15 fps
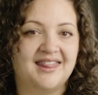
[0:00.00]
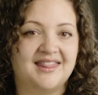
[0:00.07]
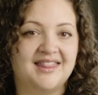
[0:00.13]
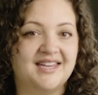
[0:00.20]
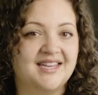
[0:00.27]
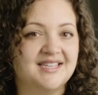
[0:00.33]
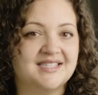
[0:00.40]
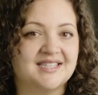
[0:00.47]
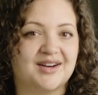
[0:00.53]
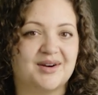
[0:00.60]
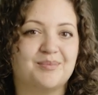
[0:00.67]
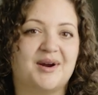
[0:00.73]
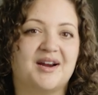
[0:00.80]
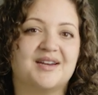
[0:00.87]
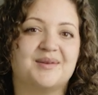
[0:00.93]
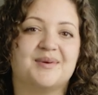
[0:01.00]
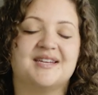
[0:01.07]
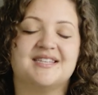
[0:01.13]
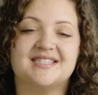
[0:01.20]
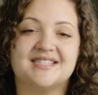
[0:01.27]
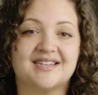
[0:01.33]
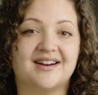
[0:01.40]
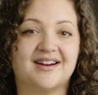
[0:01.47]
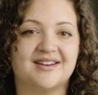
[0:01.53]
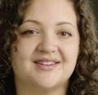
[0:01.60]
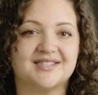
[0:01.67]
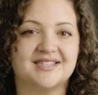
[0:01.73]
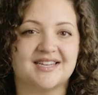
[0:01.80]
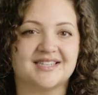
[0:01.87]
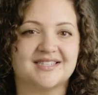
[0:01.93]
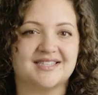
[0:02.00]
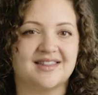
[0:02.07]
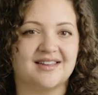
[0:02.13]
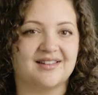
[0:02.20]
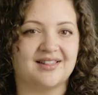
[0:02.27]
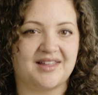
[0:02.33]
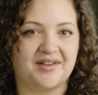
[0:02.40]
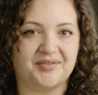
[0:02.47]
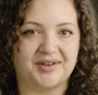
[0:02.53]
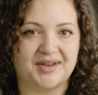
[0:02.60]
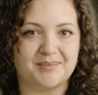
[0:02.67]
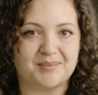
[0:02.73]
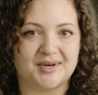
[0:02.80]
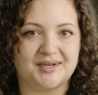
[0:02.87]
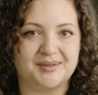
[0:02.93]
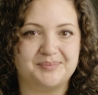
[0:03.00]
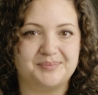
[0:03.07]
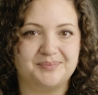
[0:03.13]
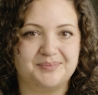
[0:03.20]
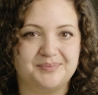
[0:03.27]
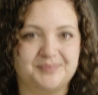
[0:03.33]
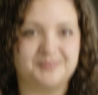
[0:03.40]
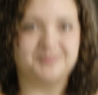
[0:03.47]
These are marked by stars next to their level number.